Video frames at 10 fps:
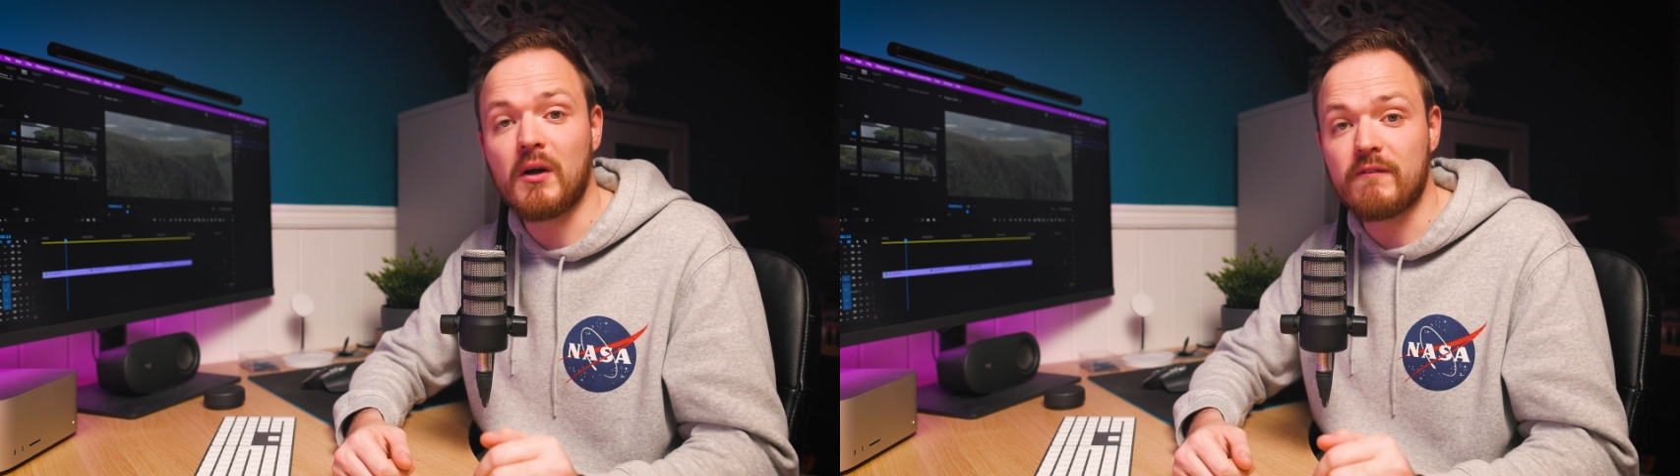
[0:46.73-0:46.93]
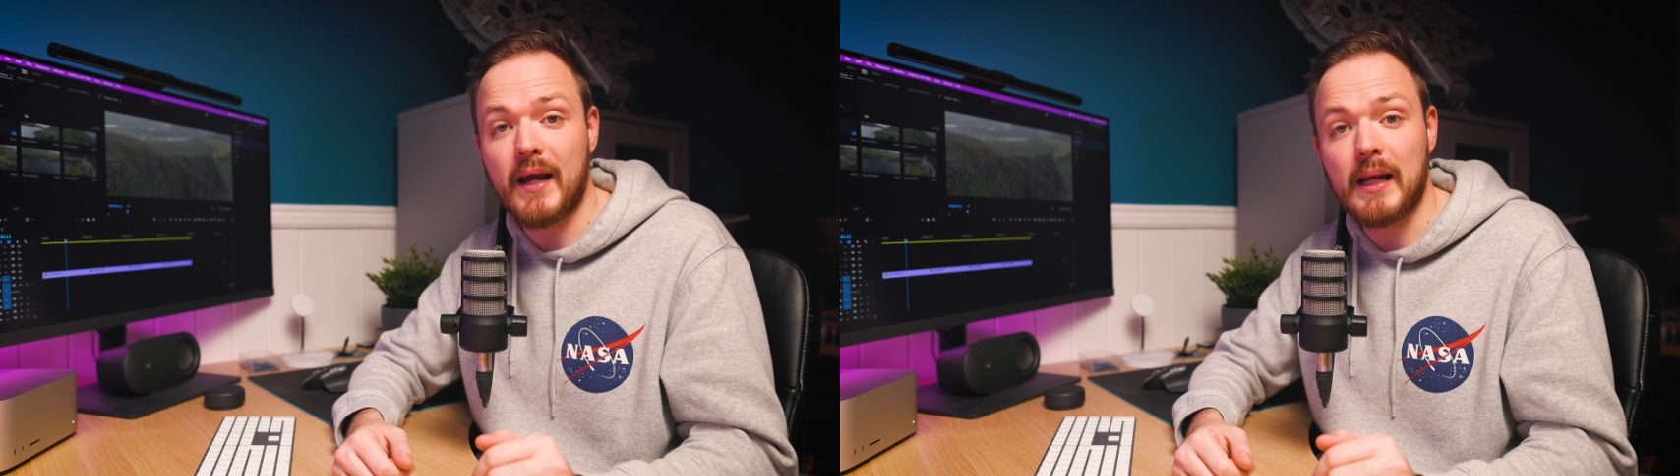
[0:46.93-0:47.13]

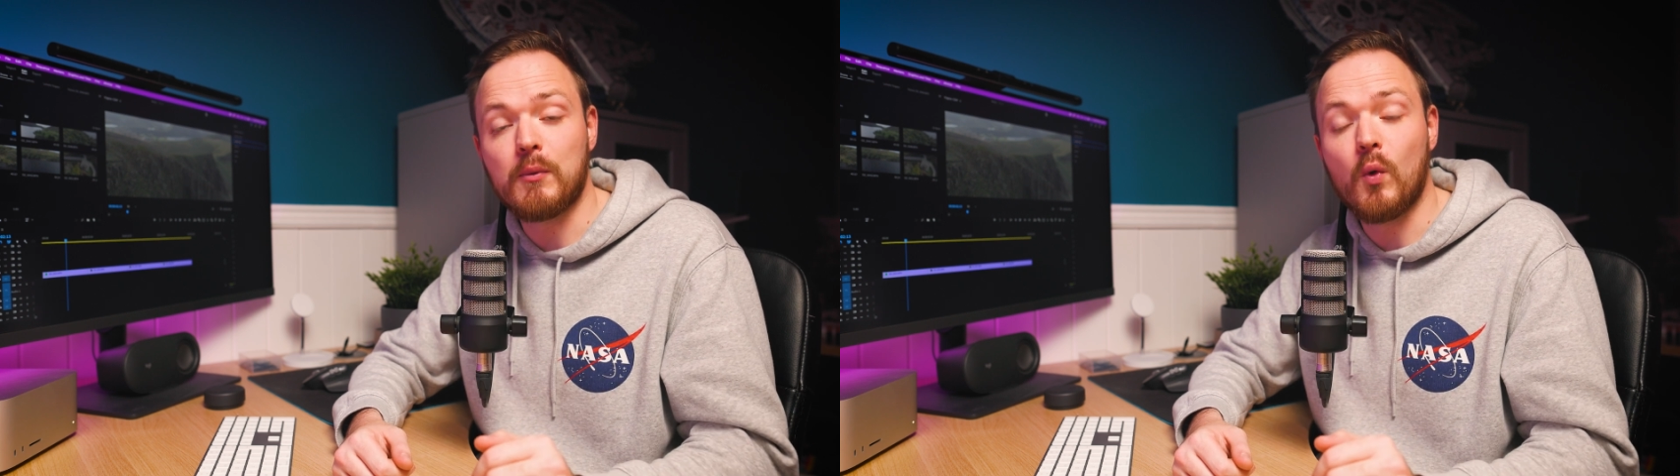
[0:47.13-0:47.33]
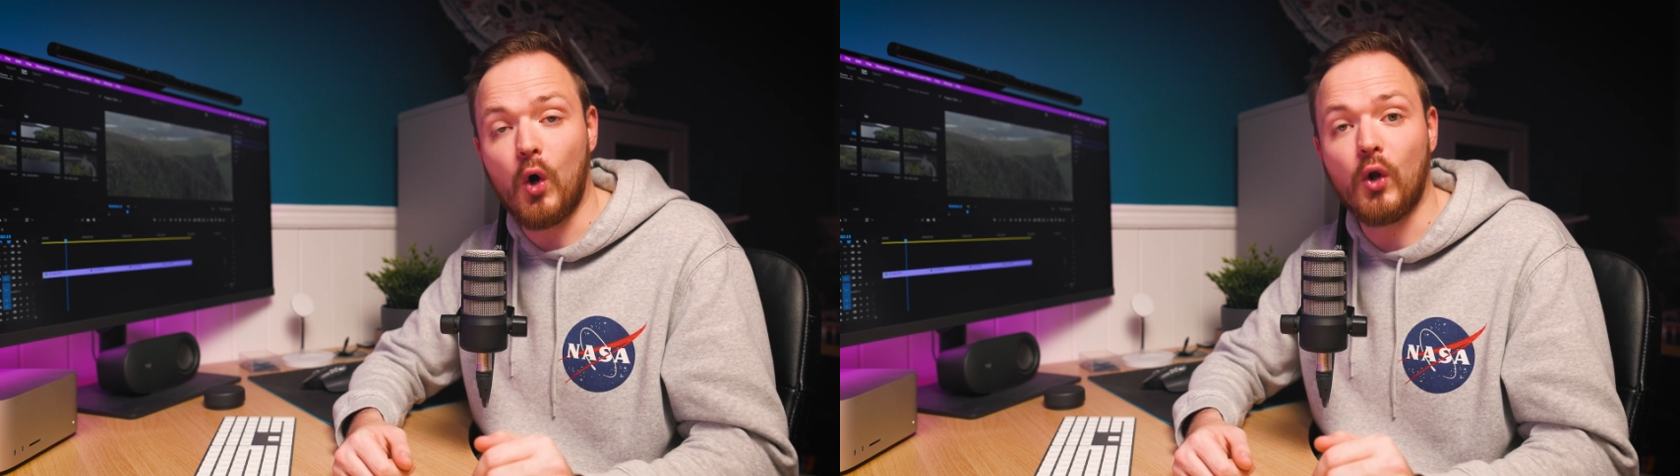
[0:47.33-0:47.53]

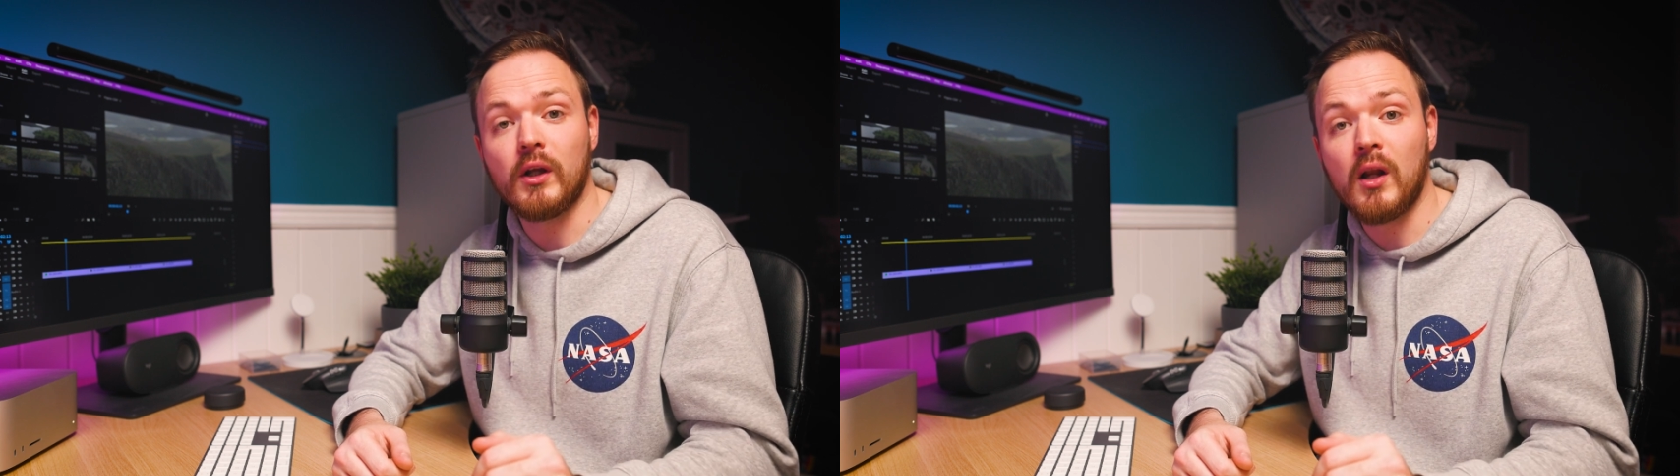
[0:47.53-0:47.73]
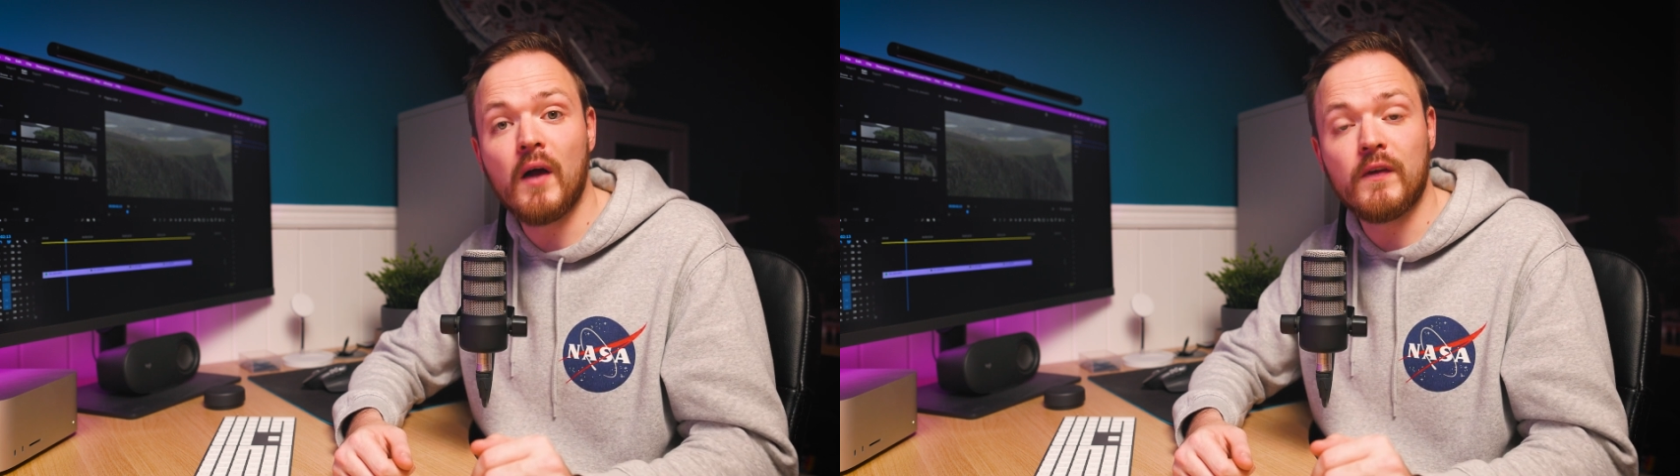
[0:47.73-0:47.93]
available
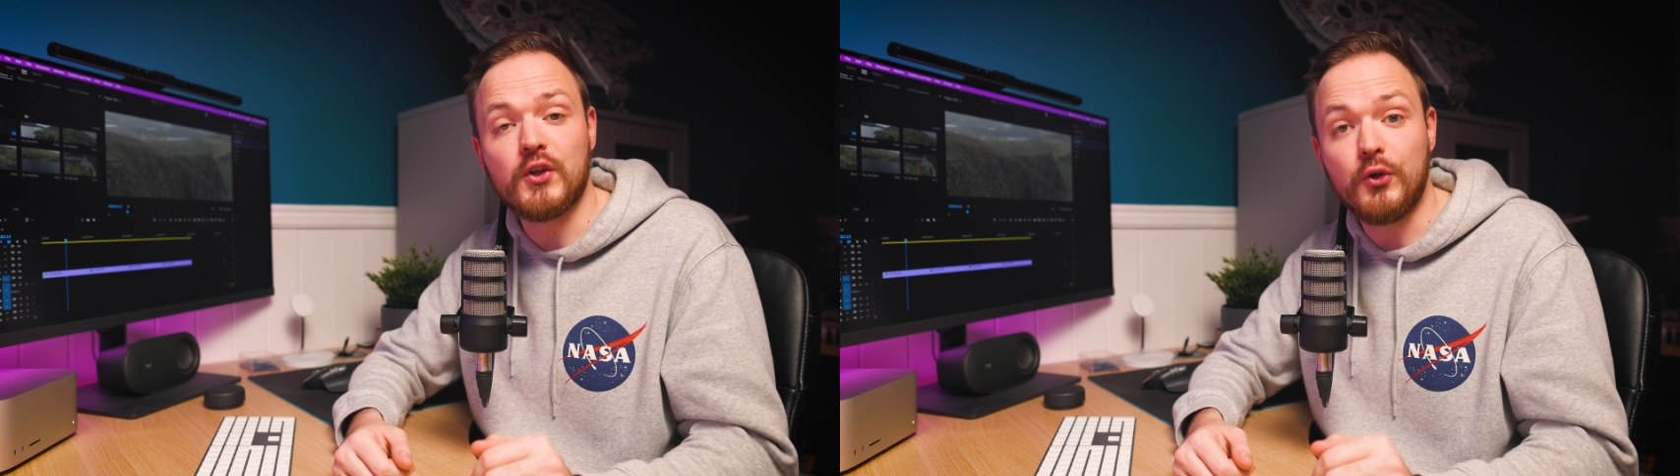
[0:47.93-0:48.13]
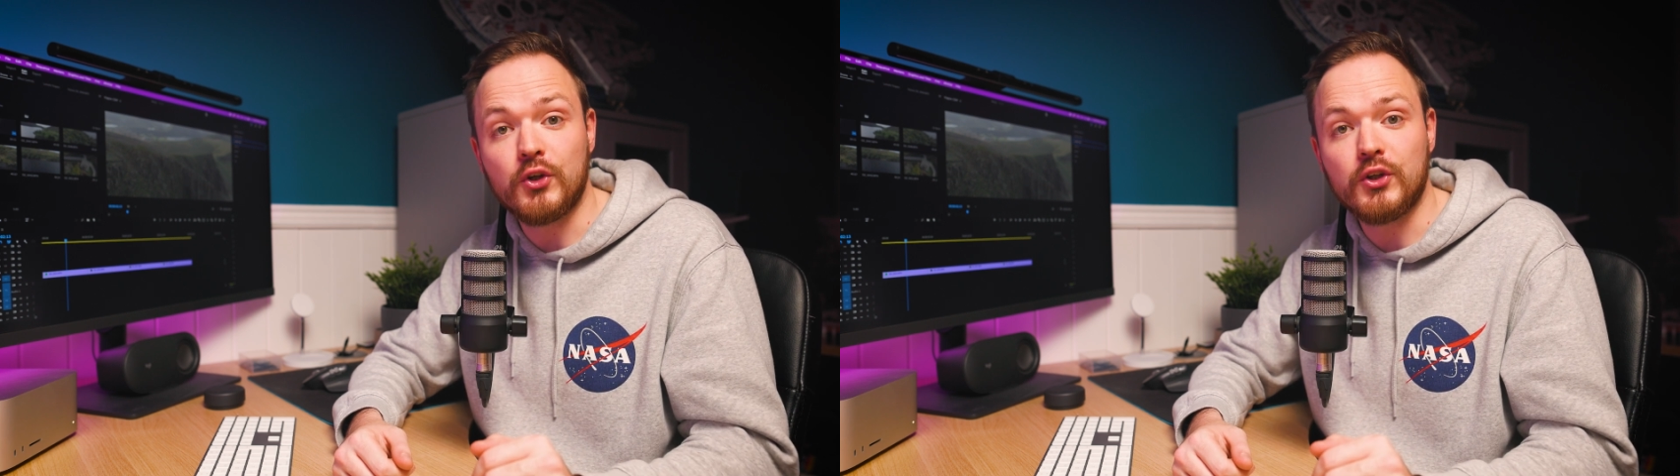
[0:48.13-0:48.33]
online that
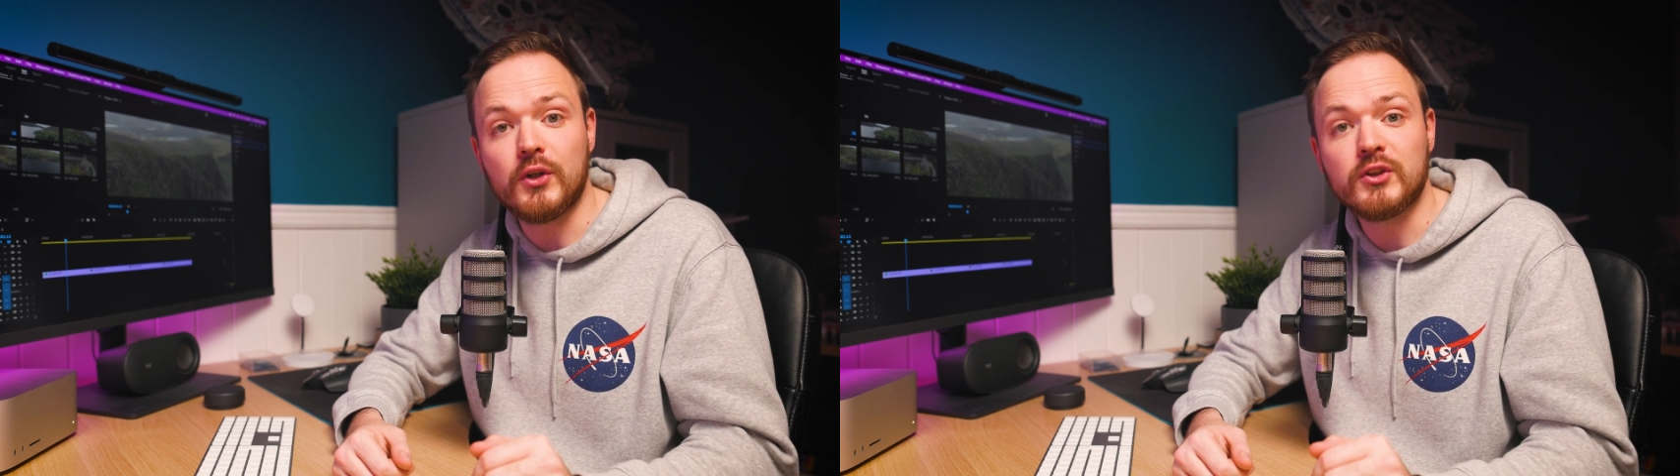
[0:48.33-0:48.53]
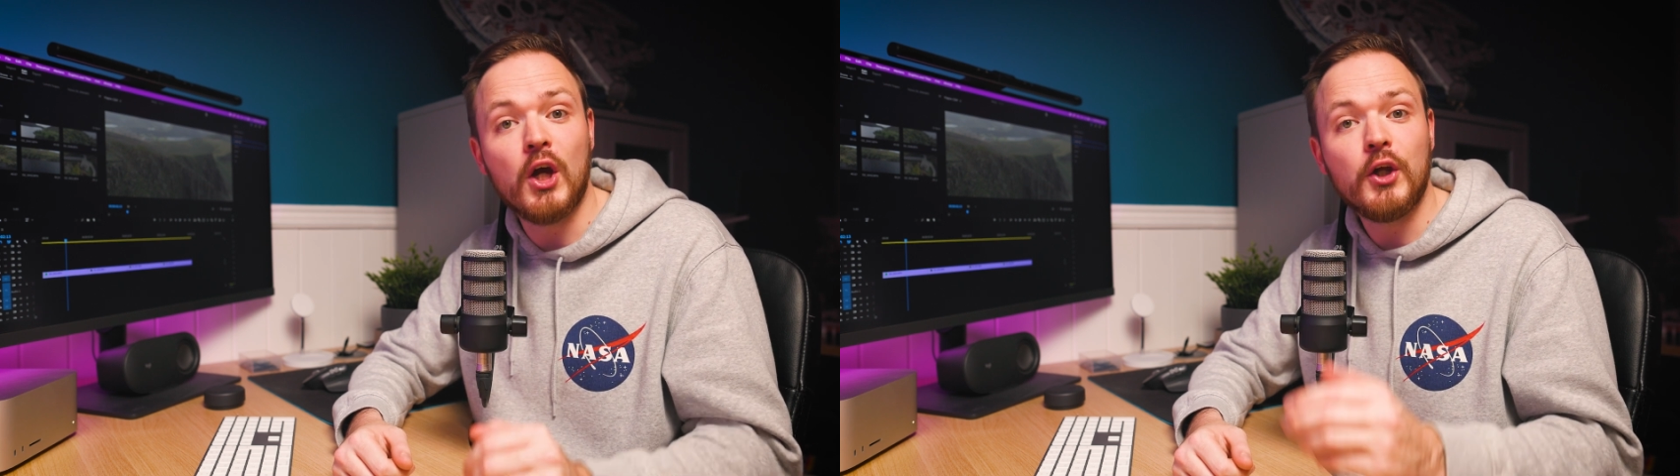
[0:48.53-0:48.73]
you can
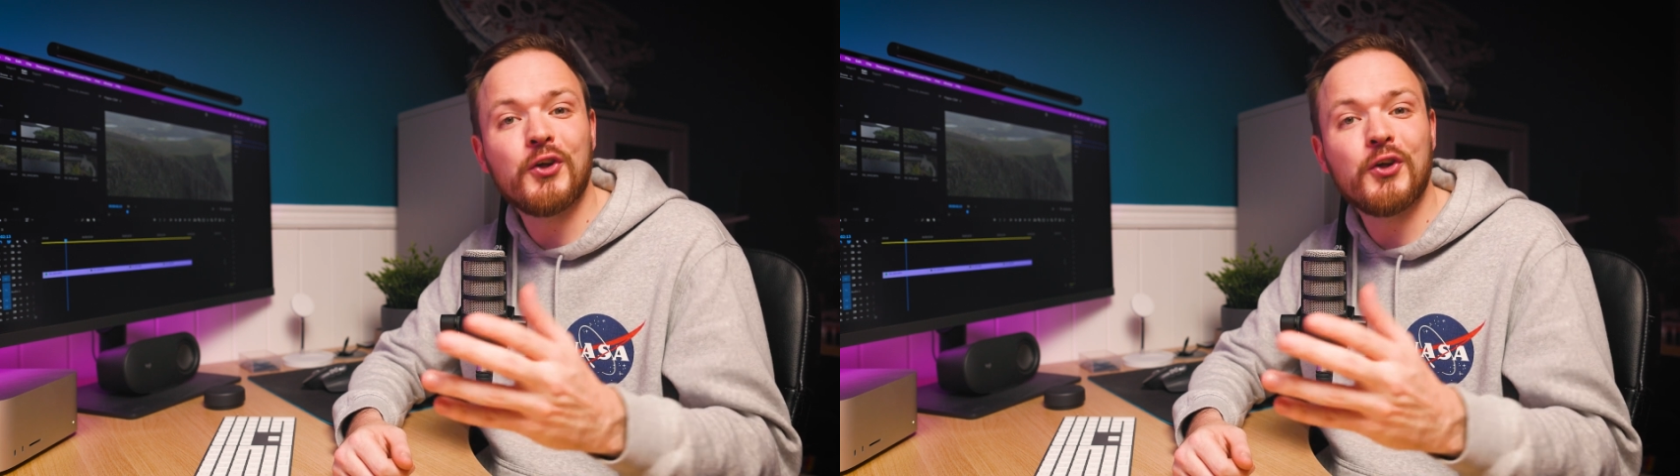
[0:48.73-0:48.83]
use.